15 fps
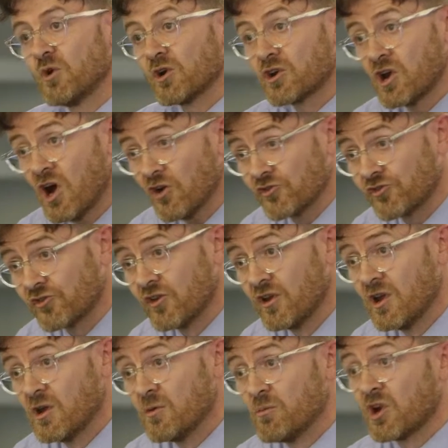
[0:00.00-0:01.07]
We're cursed
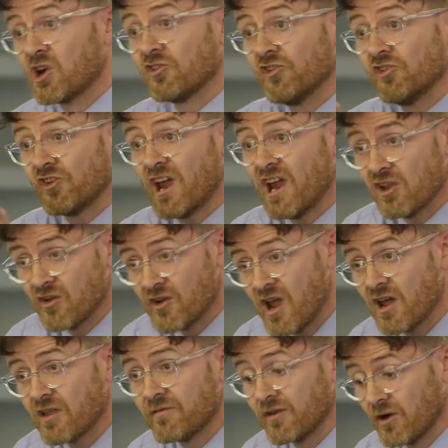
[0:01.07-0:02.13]
because it's hell on
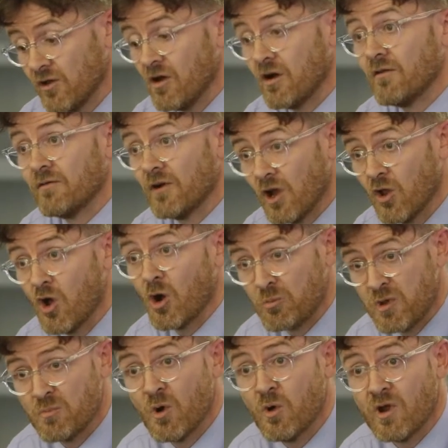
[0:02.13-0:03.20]
earth for a lot of
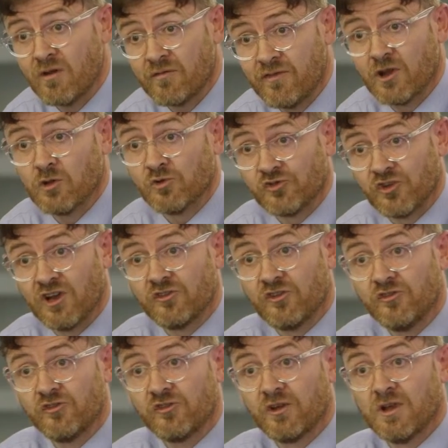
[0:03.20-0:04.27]
people and our fellow
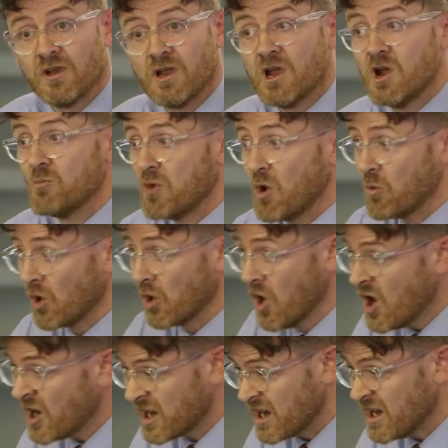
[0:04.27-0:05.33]
citizens, but we're
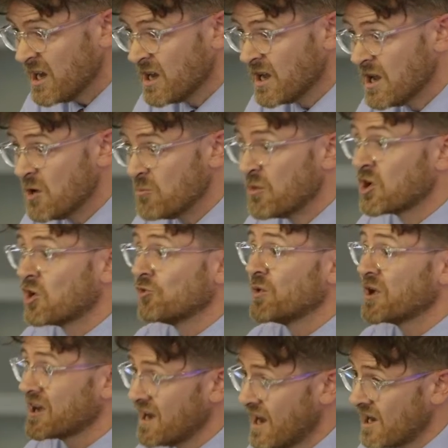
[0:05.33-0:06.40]
lucky because
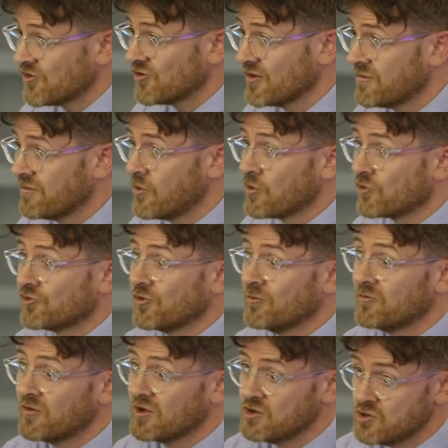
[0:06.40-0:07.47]
we can actually forge
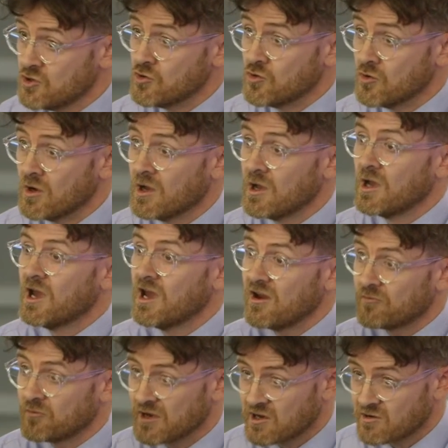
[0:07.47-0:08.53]
something new
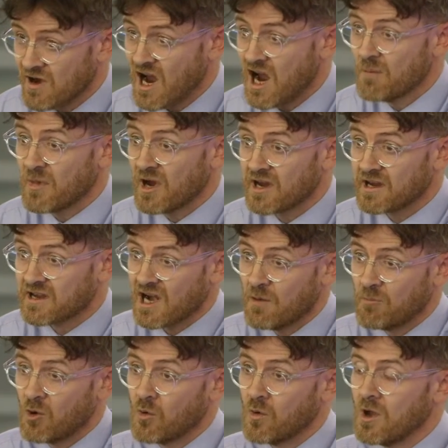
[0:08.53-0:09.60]
if we grab and
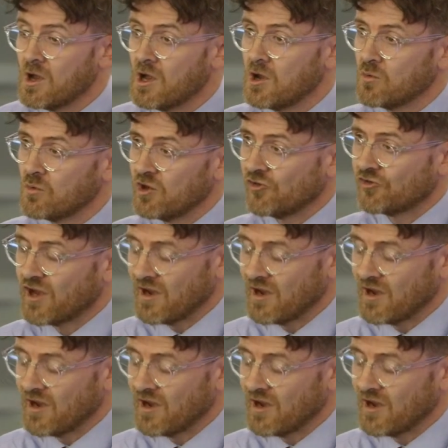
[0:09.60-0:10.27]
grapple with this